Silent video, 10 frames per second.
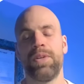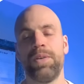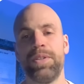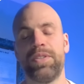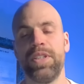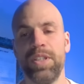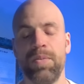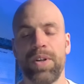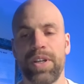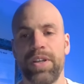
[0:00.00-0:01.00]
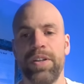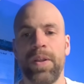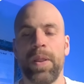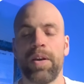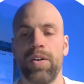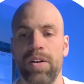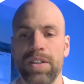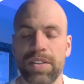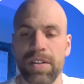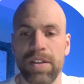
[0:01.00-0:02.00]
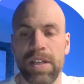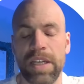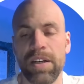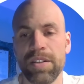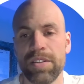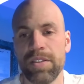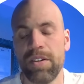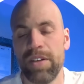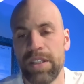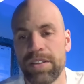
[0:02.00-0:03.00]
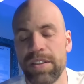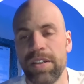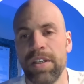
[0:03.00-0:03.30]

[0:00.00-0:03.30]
where we see what I called layout-oriented